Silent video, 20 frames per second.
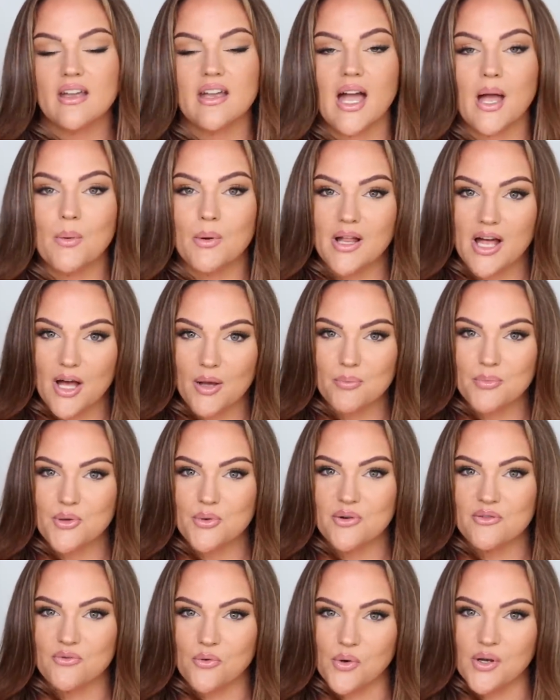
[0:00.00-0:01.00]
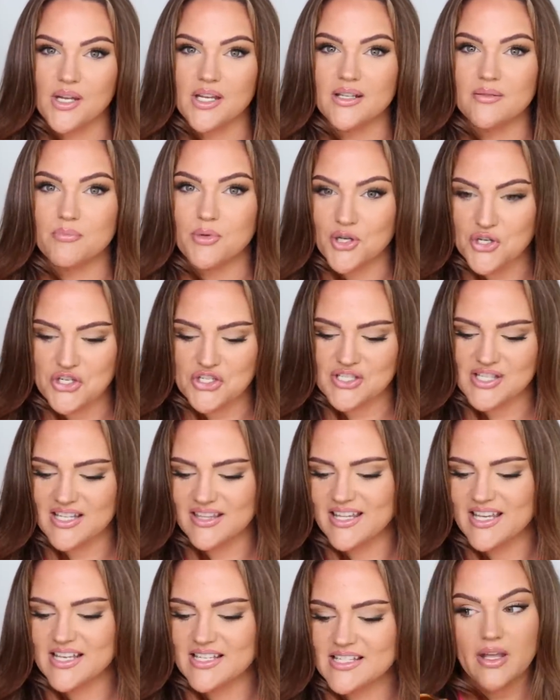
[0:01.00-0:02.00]
I will help you avoid
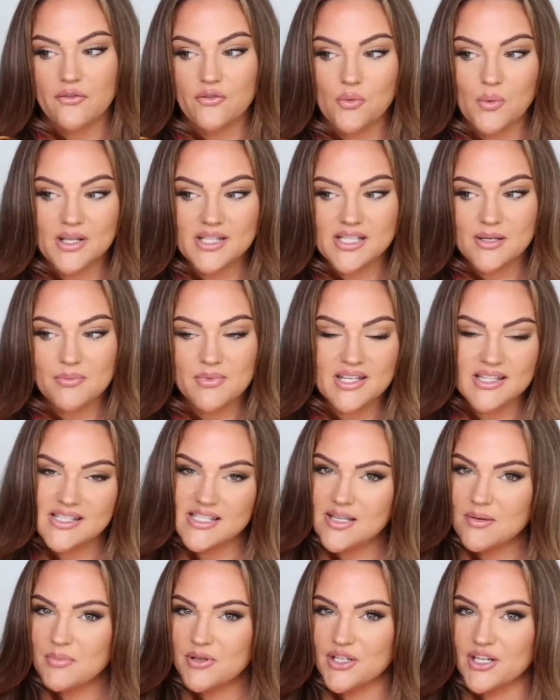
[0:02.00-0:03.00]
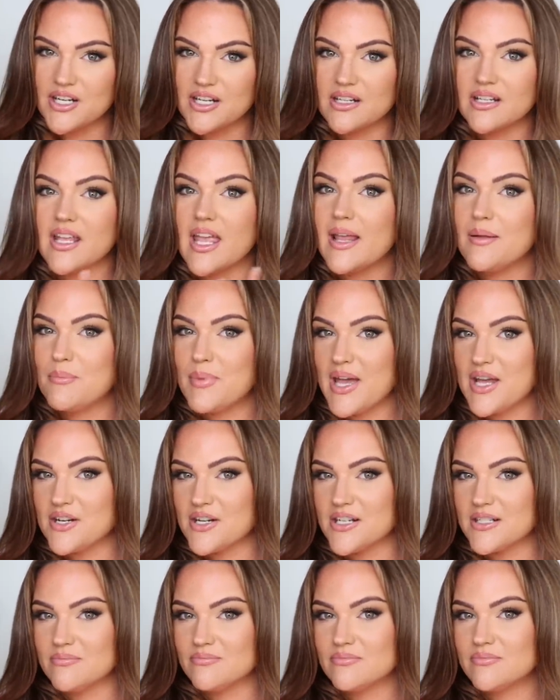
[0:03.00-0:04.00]
purchasing this. If you want something similar and
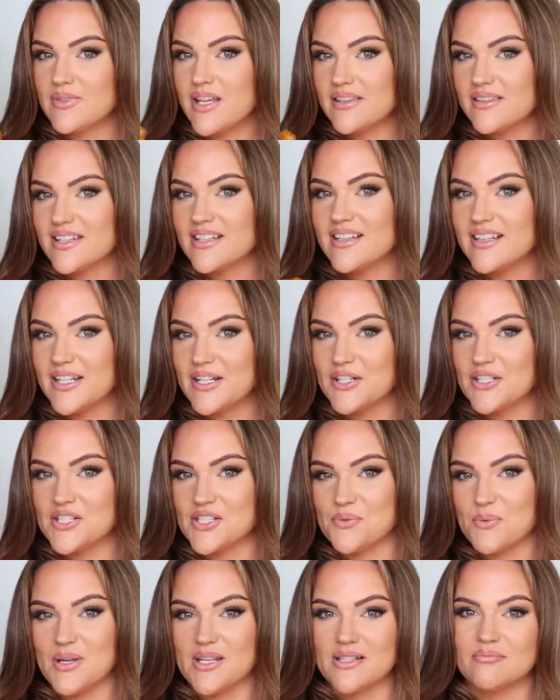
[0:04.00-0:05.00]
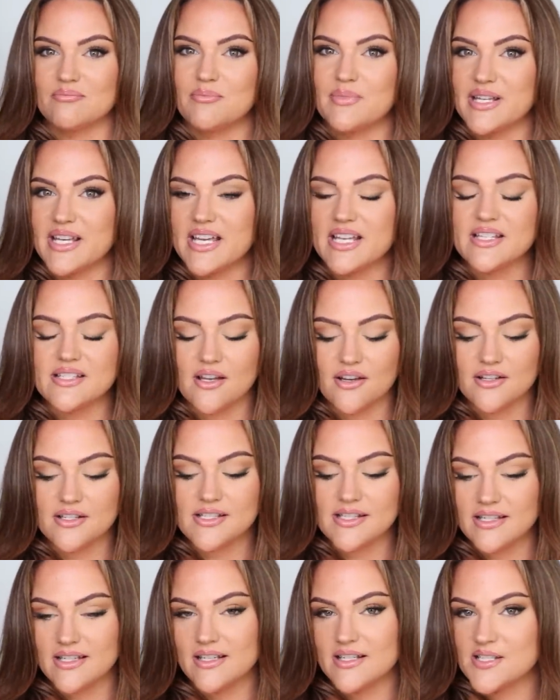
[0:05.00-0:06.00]
better, get the Clarins one because
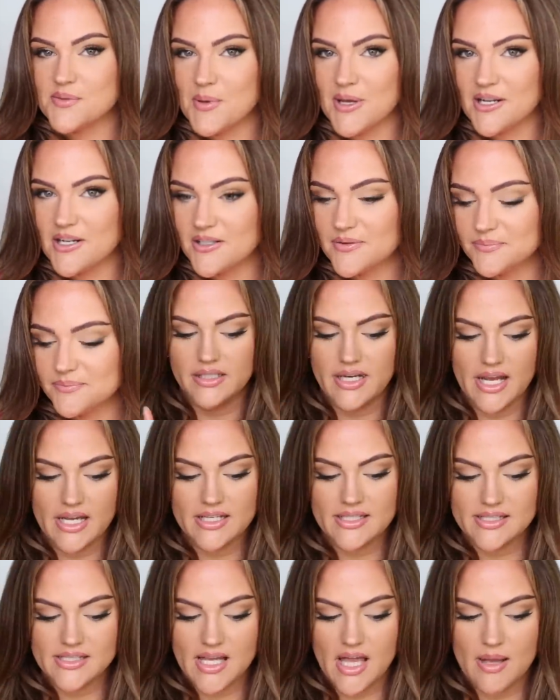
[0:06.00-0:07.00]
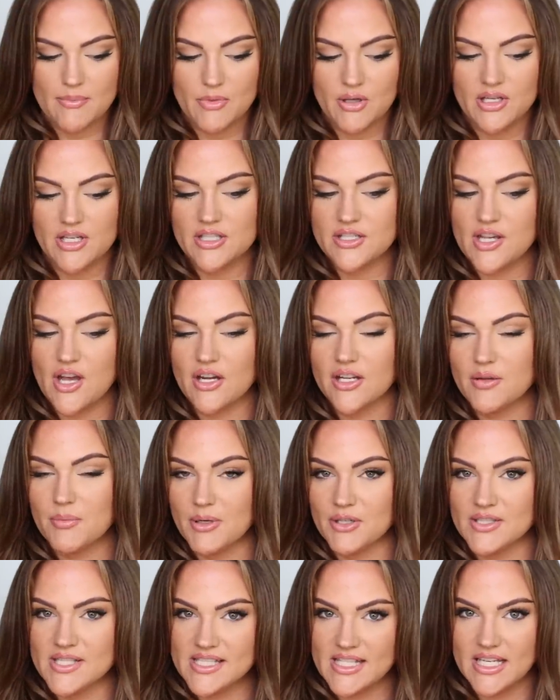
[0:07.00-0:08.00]
honestly it is better. Next, I'm going to talk
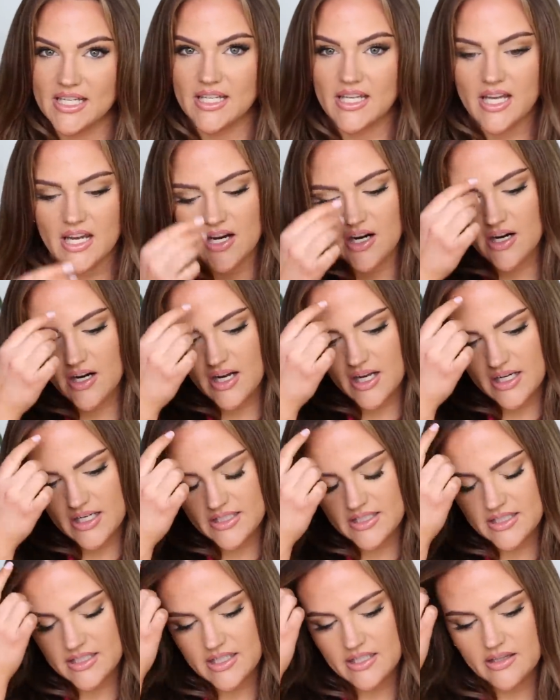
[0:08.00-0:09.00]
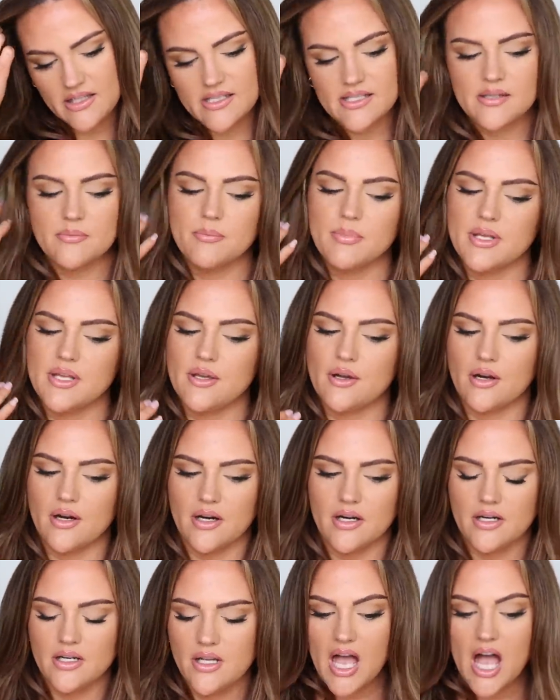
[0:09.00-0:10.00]
about skincare, and I did get these in
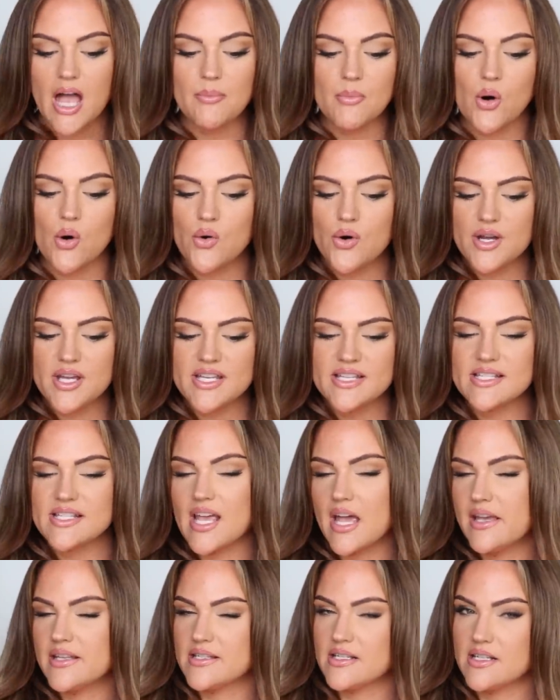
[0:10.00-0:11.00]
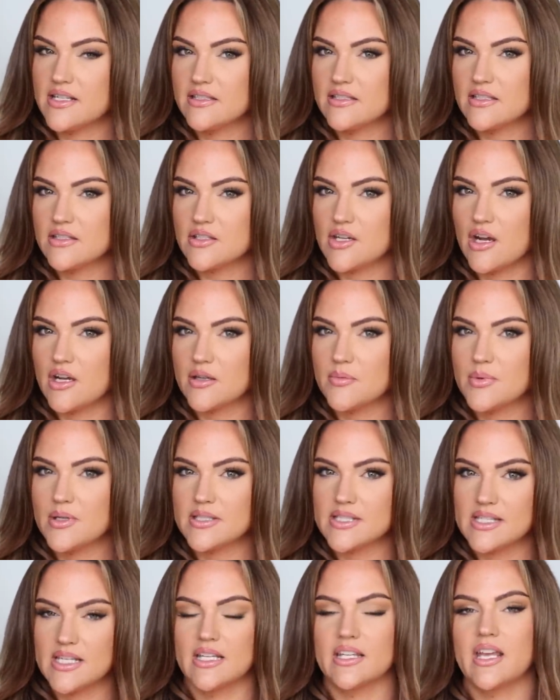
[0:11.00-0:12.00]
PR. I'm always hesitant to talk about
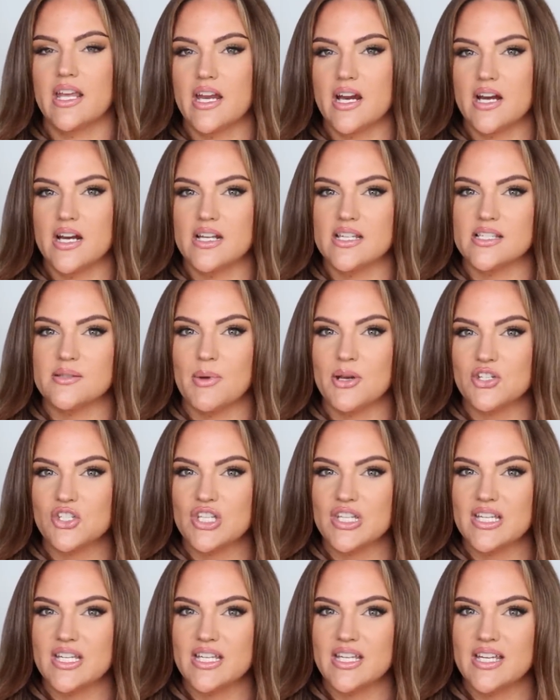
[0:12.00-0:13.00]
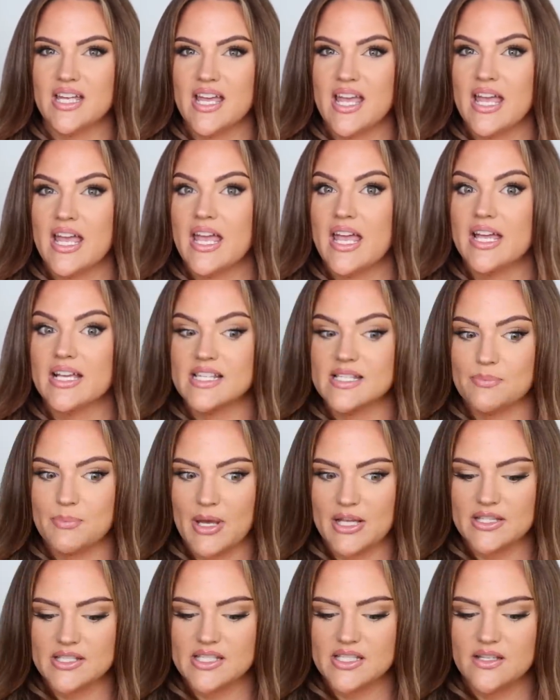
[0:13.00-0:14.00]
skincare, especially
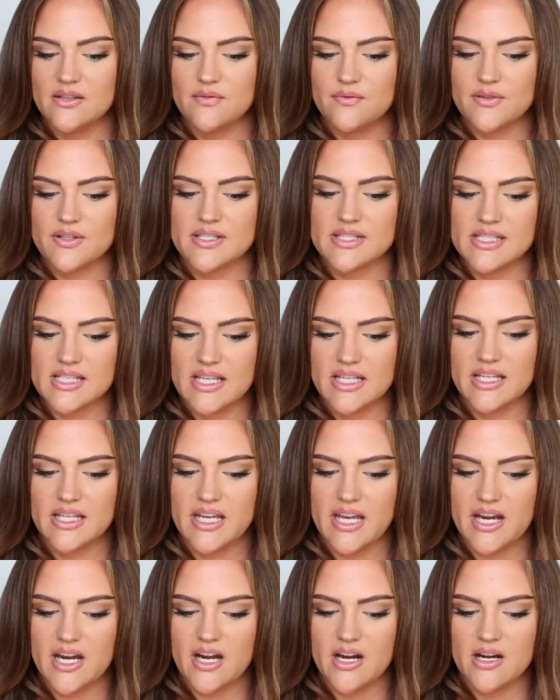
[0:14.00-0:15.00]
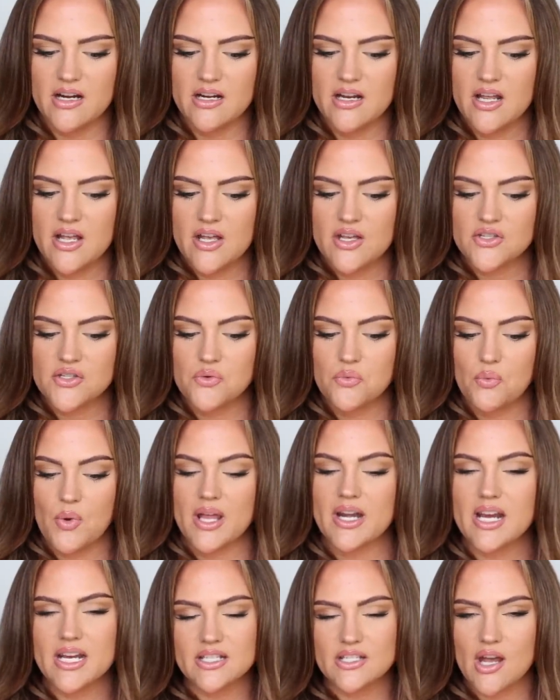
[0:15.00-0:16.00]
expensive skincare. So
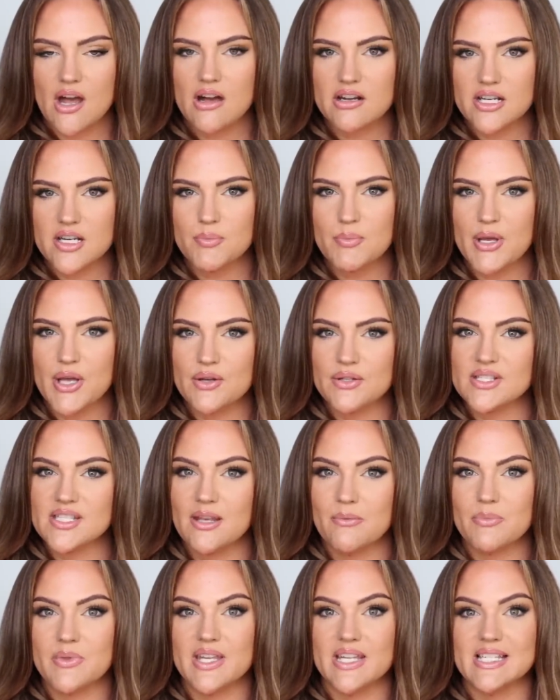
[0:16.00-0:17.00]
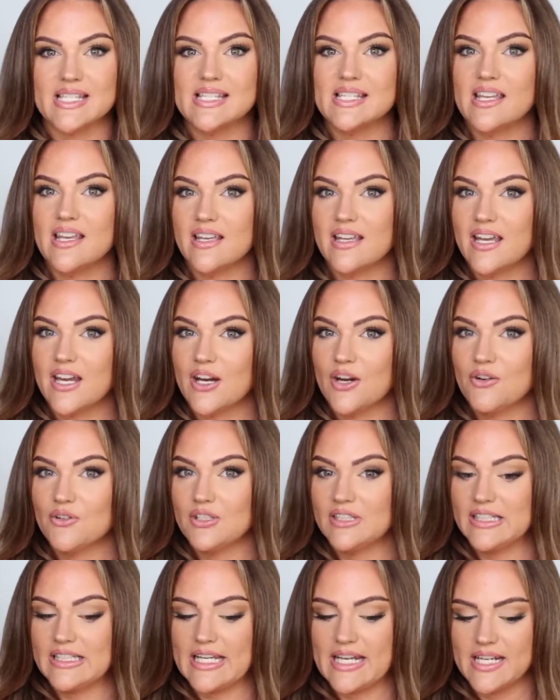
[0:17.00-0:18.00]
when I talk about something skincare
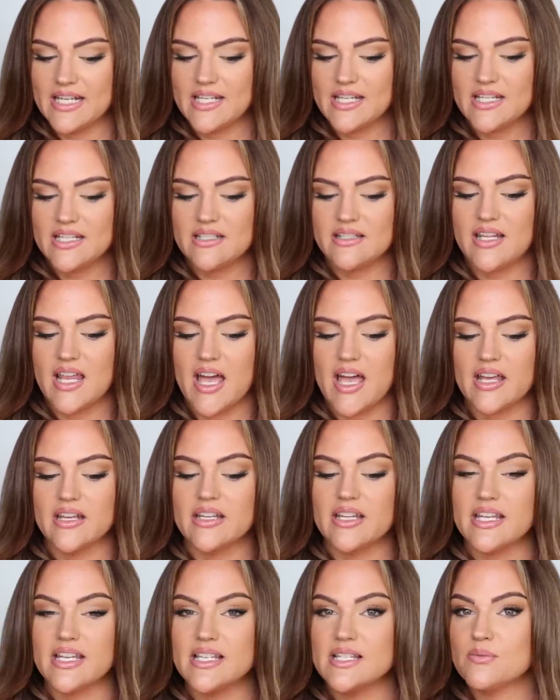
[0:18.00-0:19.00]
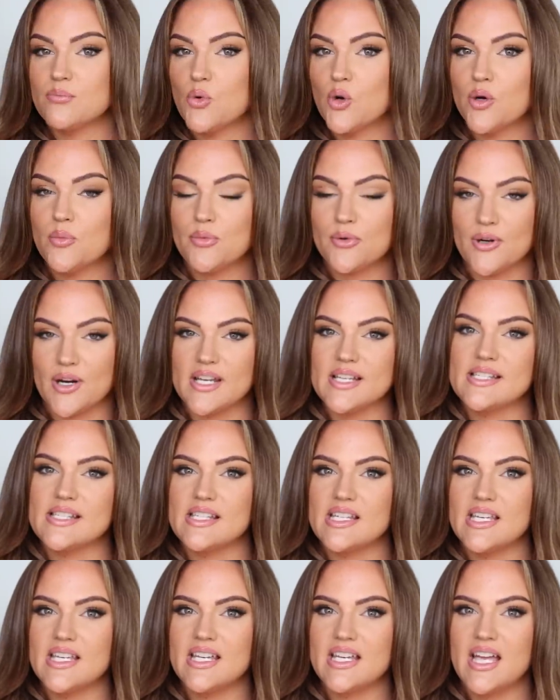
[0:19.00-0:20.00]
related that is more
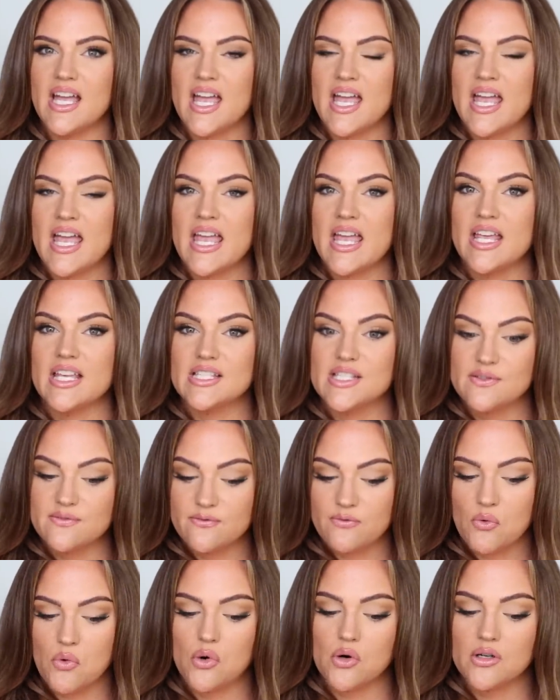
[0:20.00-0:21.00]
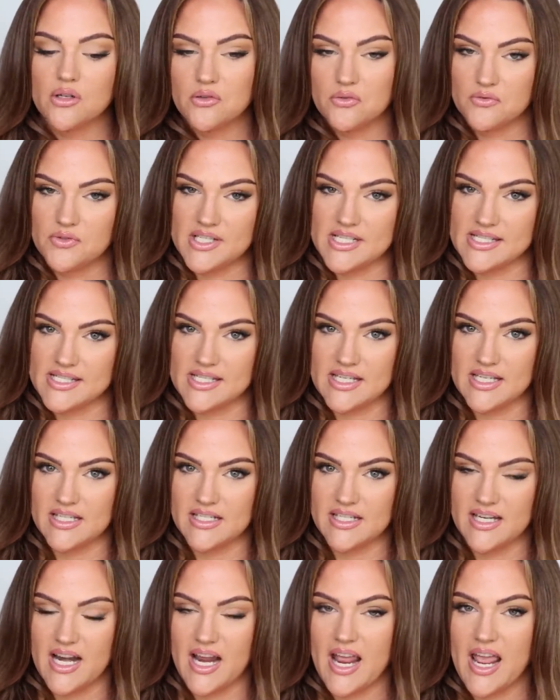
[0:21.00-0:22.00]
pricey, it's for a
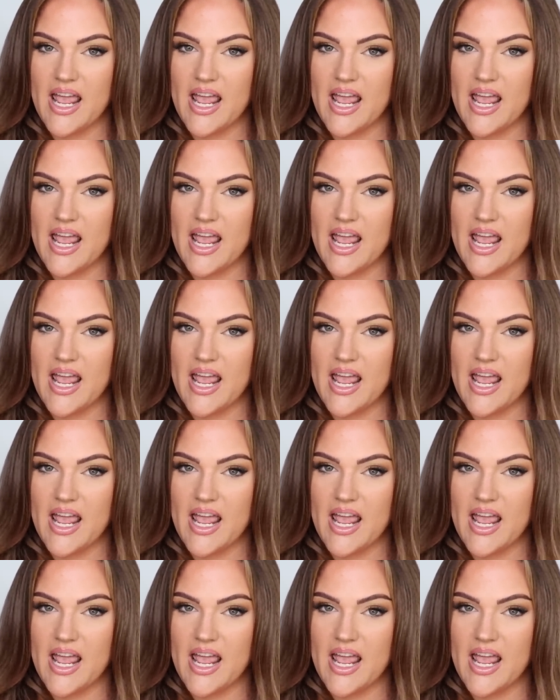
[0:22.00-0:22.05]
reason.